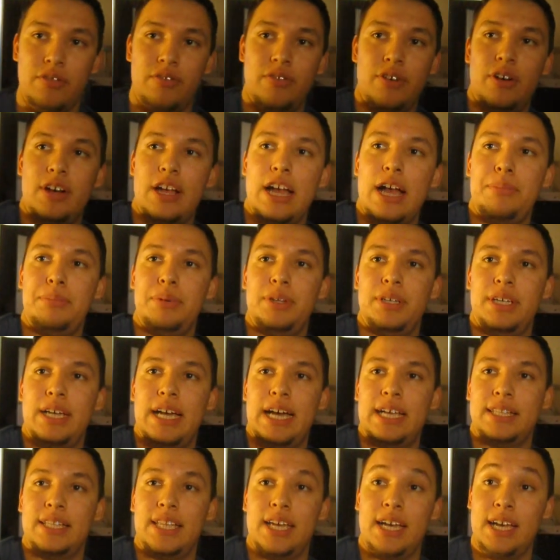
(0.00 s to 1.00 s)
Very happy to
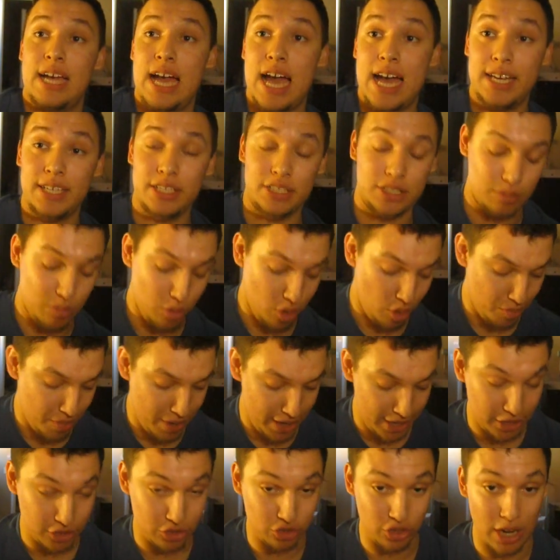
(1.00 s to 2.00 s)
get that. Adding some more
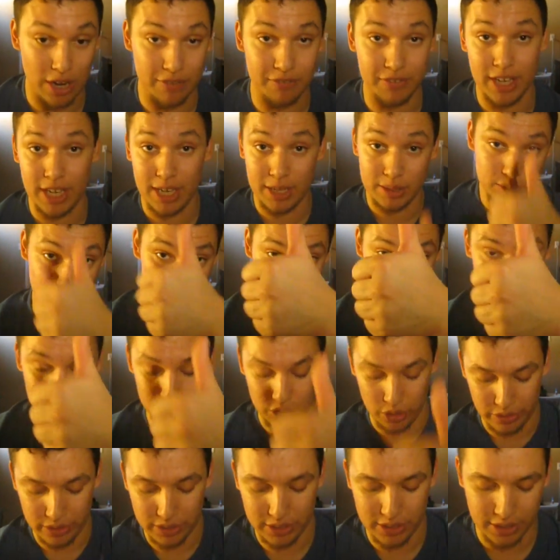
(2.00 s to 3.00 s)
Mega Drive games, which is
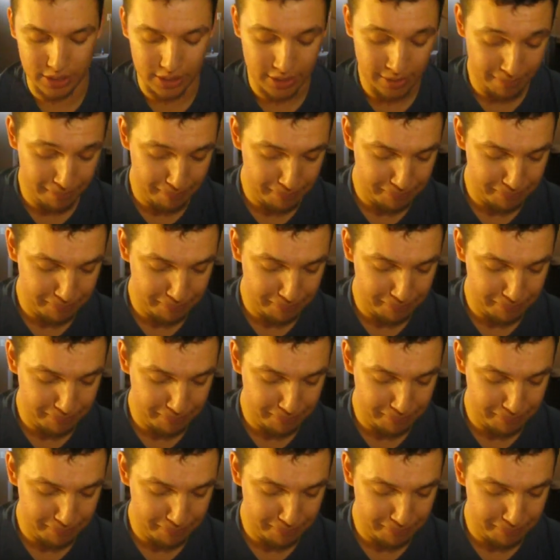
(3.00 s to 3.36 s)
always good.